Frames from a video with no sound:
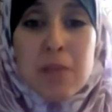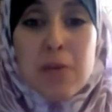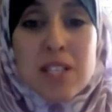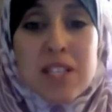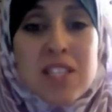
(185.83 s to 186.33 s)

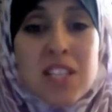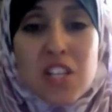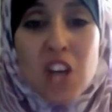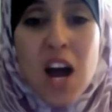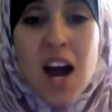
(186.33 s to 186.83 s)
put in such
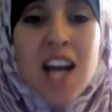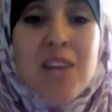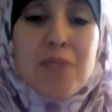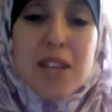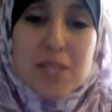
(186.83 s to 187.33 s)
a high
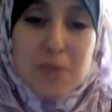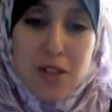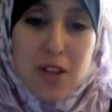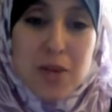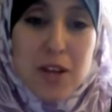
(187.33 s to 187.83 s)
place by
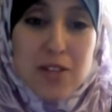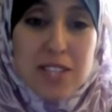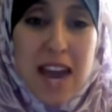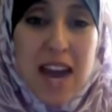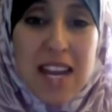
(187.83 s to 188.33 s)
Allah subhanahu
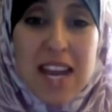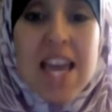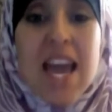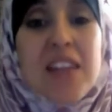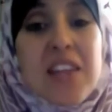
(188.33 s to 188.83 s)
wa ta'ala,
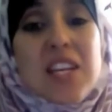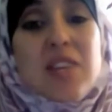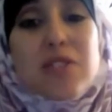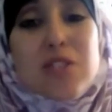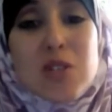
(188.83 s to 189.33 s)
and then he
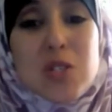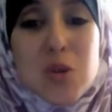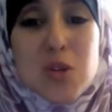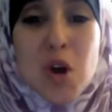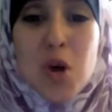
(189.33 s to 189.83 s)
returns to
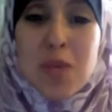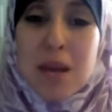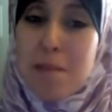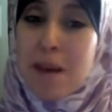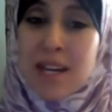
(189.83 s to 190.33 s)
his
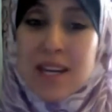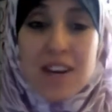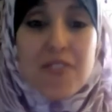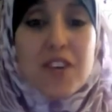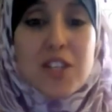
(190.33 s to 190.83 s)
homeland Mecca,
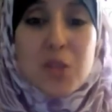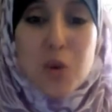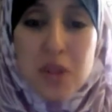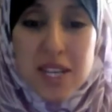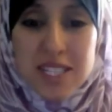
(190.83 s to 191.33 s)

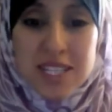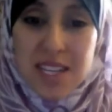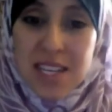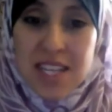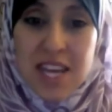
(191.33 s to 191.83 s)
victorious,
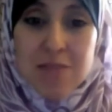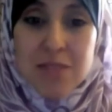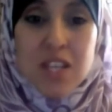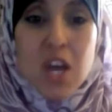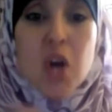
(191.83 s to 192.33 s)
telling his enemies,